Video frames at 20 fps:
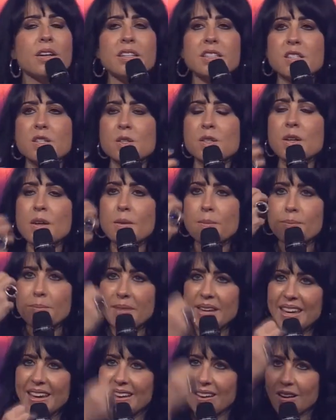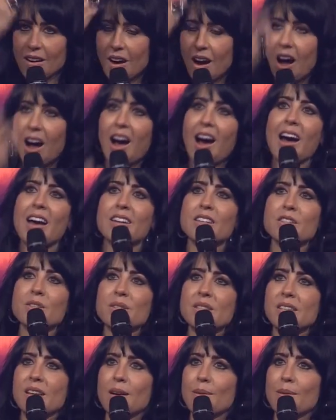It's me and God. You see,